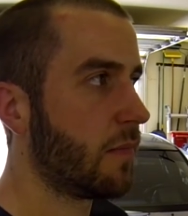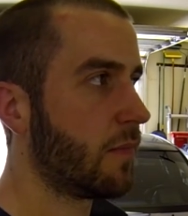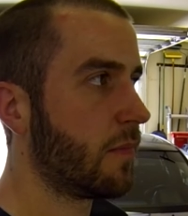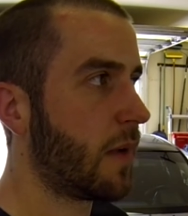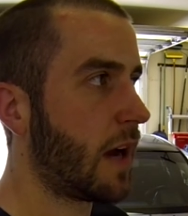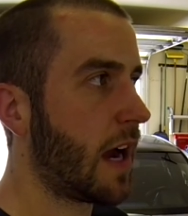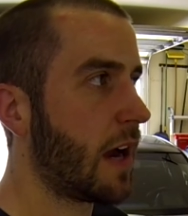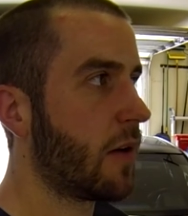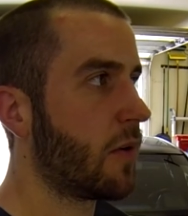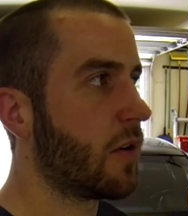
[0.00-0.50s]

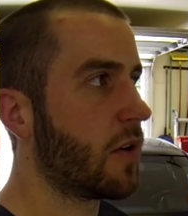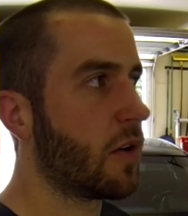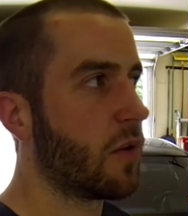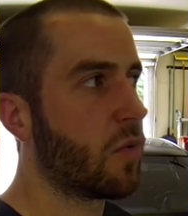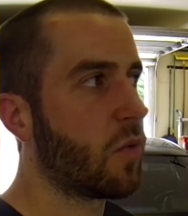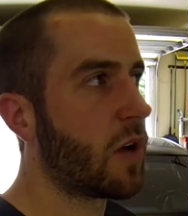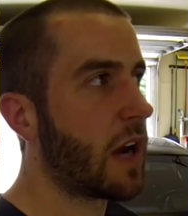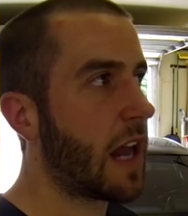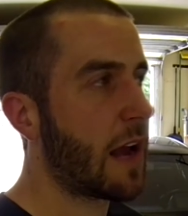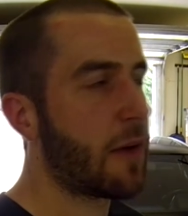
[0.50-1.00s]
are
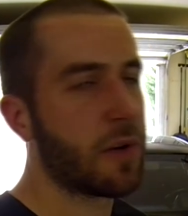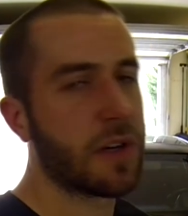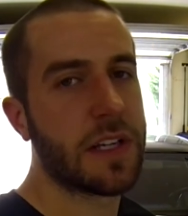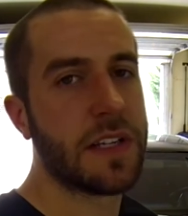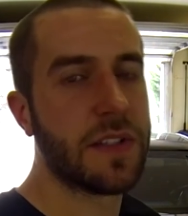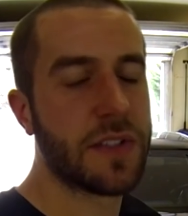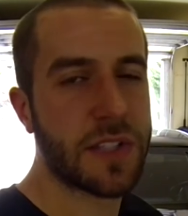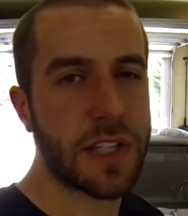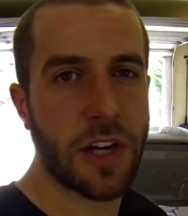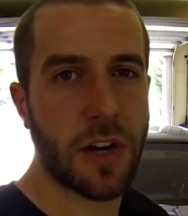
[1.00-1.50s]
what I would
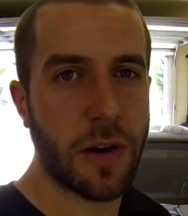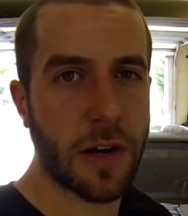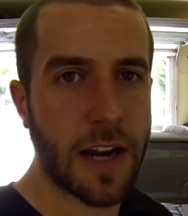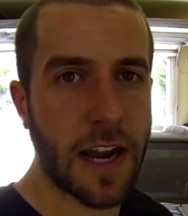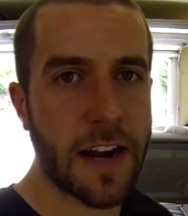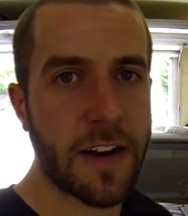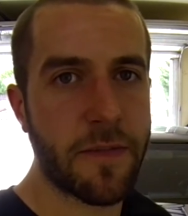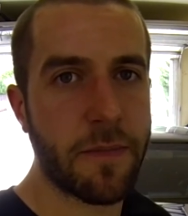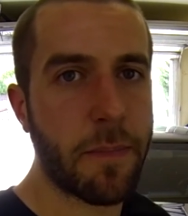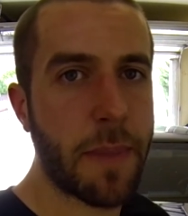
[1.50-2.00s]
consider
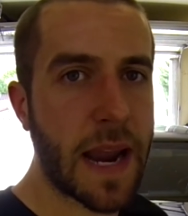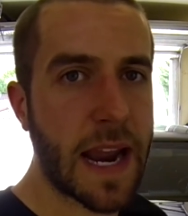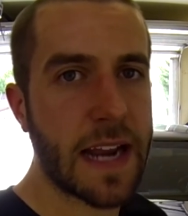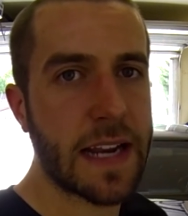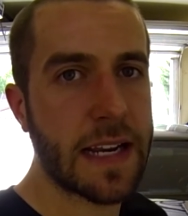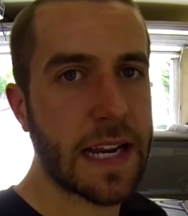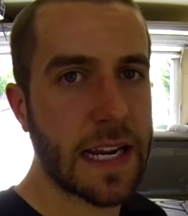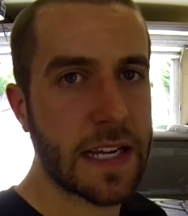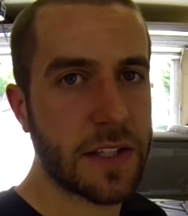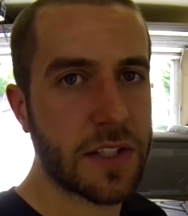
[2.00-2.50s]
kind of
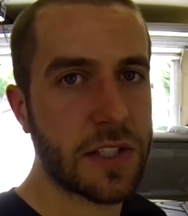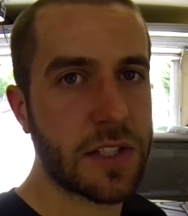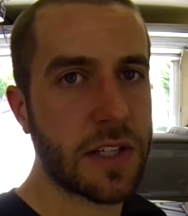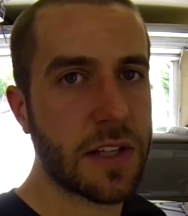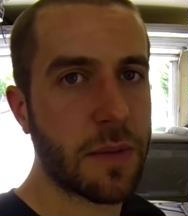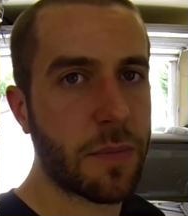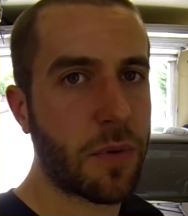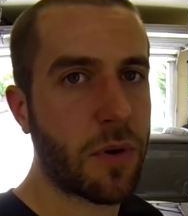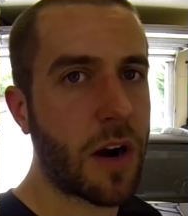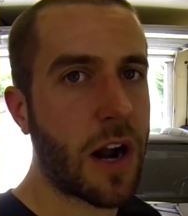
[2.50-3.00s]
band-aids to
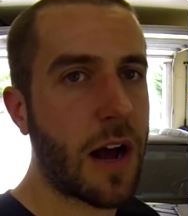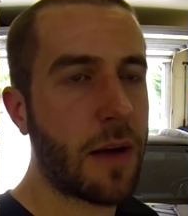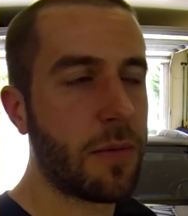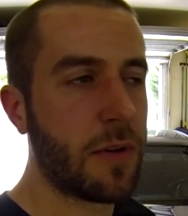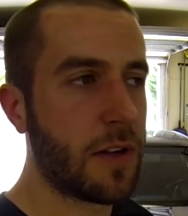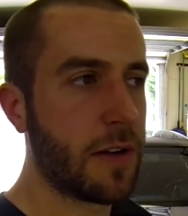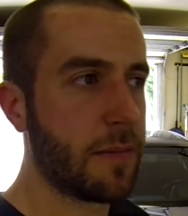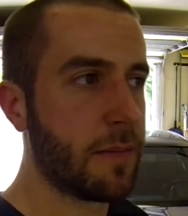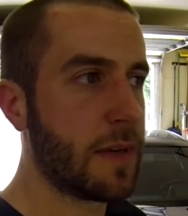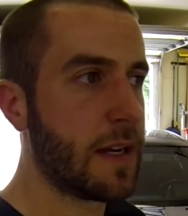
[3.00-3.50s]
the
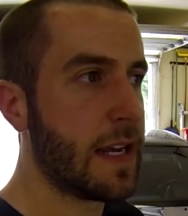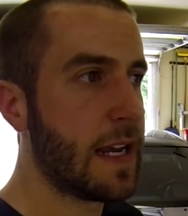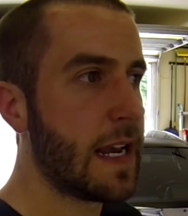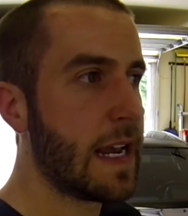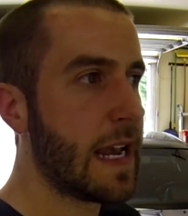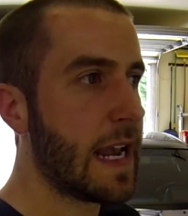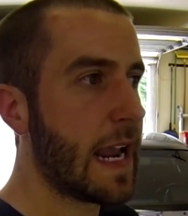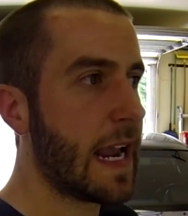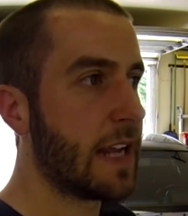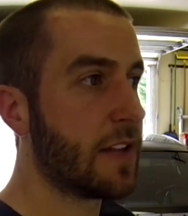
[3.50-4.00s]
problem,
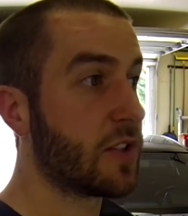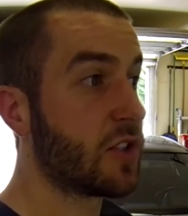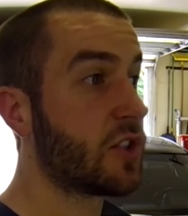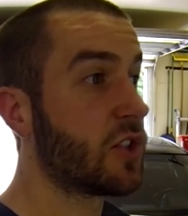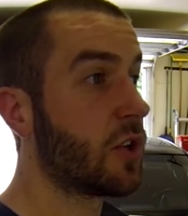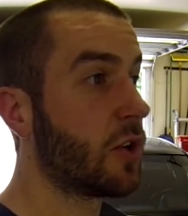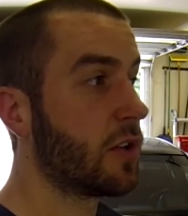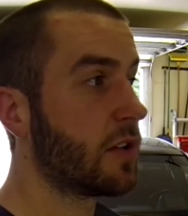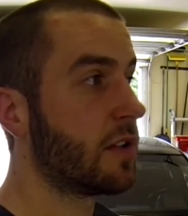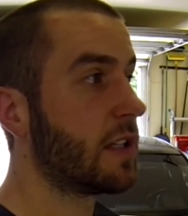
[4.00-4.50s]
and
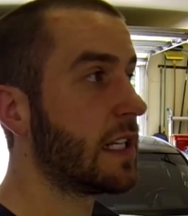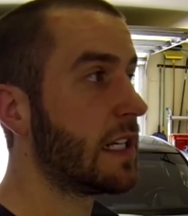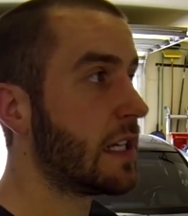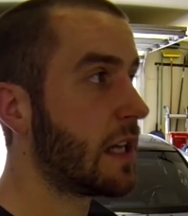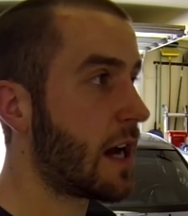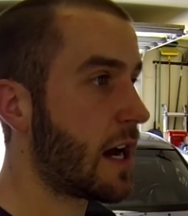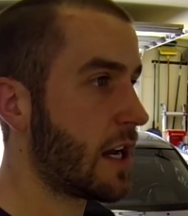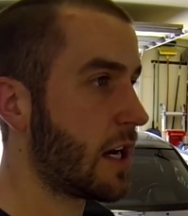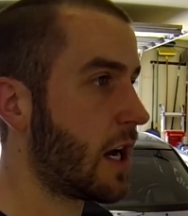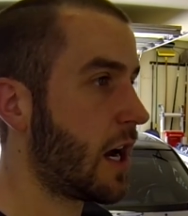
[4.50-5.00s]
certainly
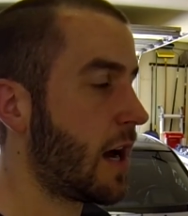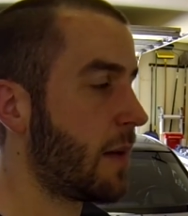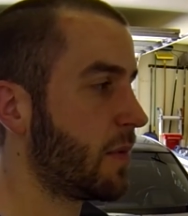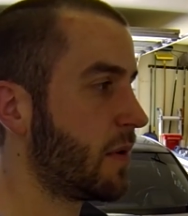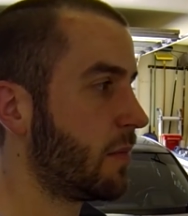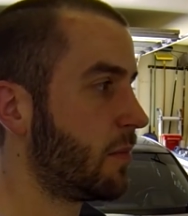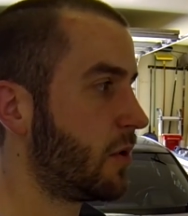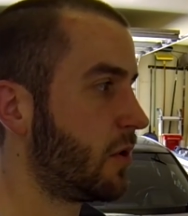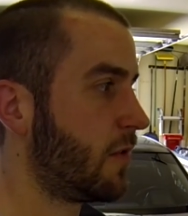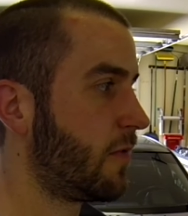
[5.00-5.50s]
not
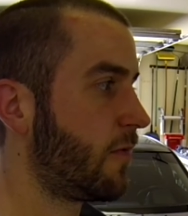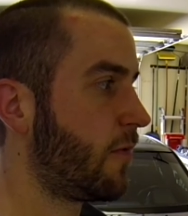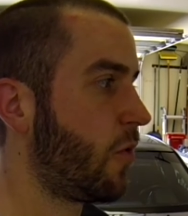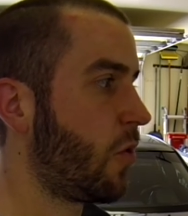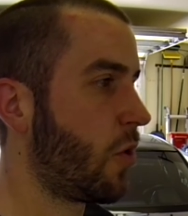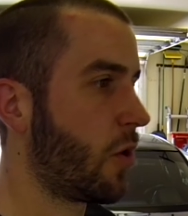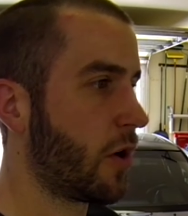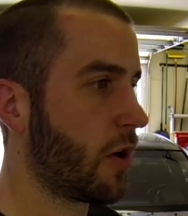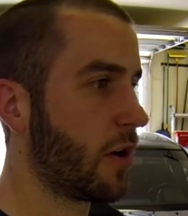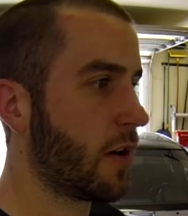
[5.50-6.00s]
optimal
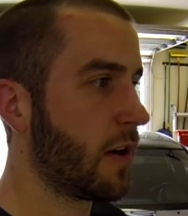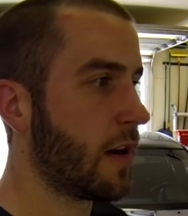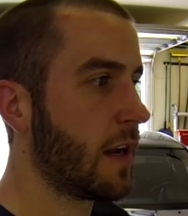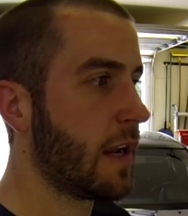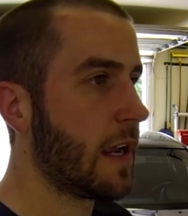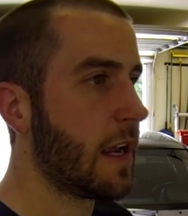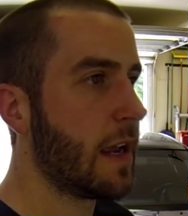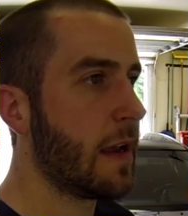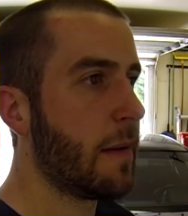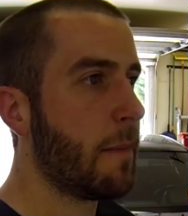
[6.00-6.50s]
for
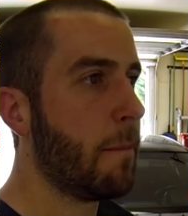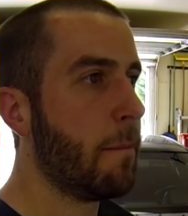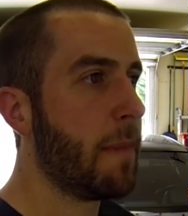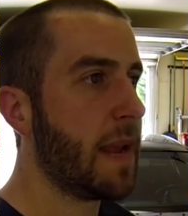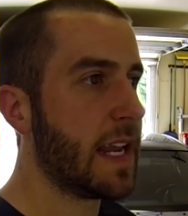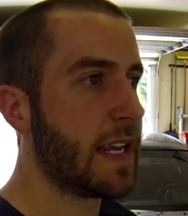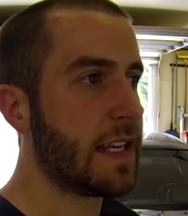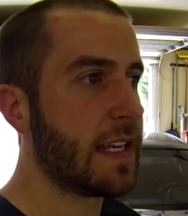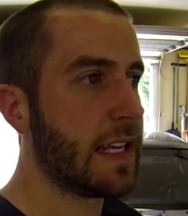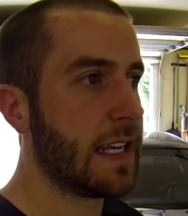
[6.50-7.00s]

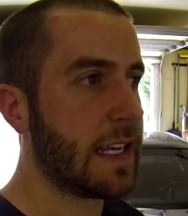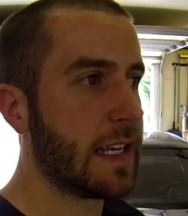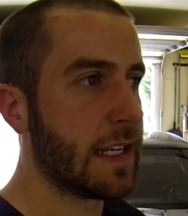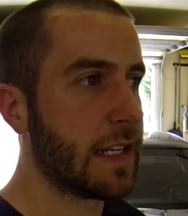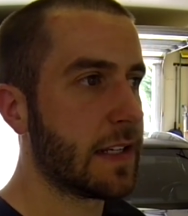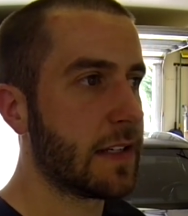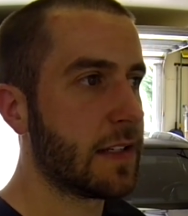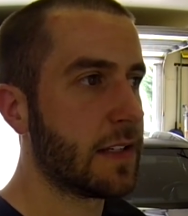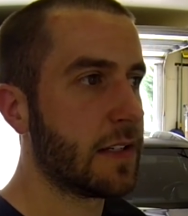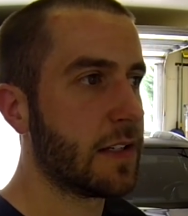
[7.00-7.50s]

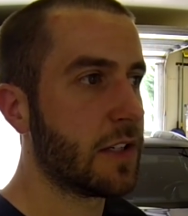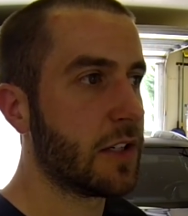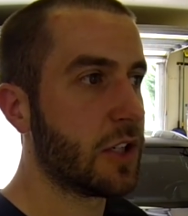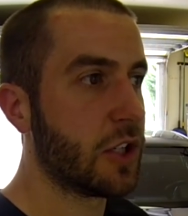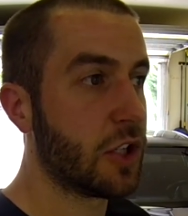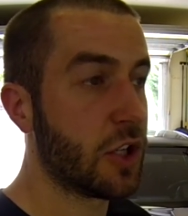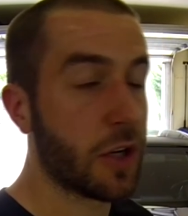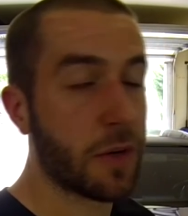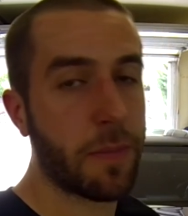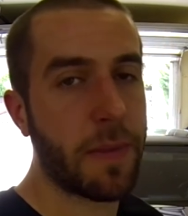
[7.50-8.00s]
making
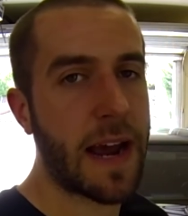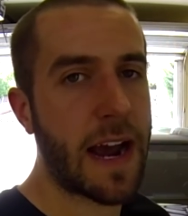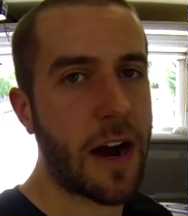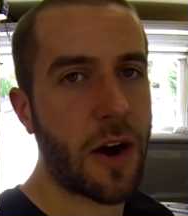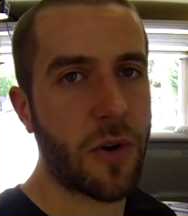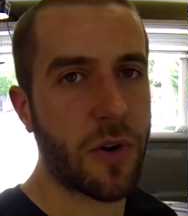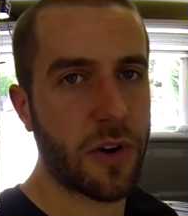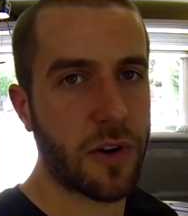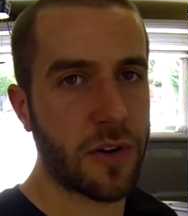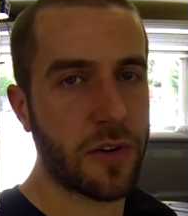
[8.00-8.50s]
good
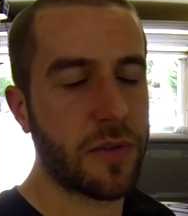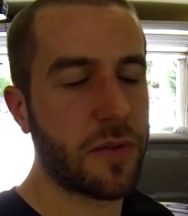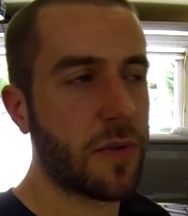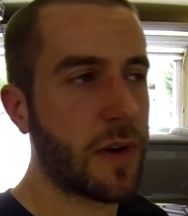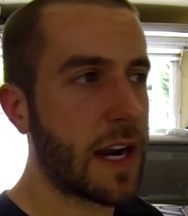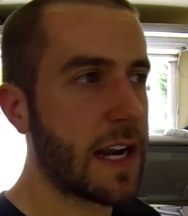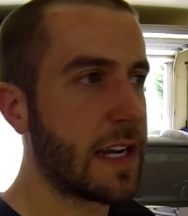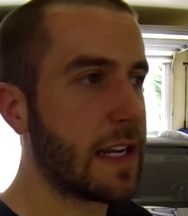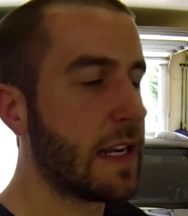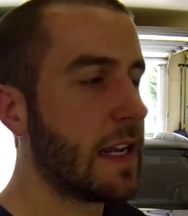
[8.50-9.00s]
power,
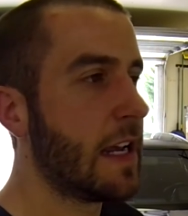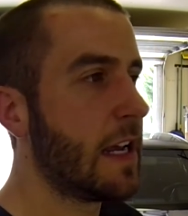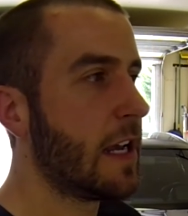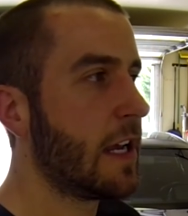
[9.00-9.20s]
right?